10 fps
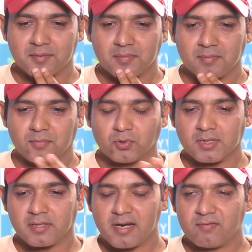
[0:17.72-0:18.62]
uh, both
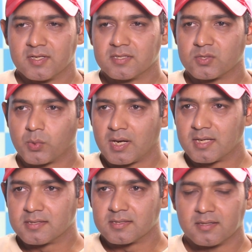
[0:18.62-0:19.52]
in the railways as well
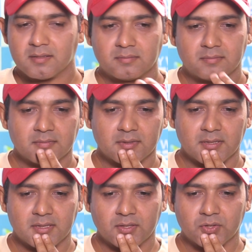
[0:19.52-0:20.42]
as uh,
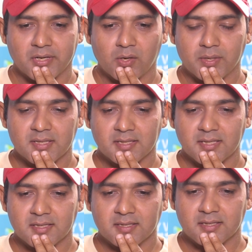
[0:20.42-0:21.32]
in your childhood days. I
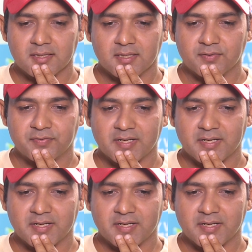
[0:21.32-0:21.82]
think they were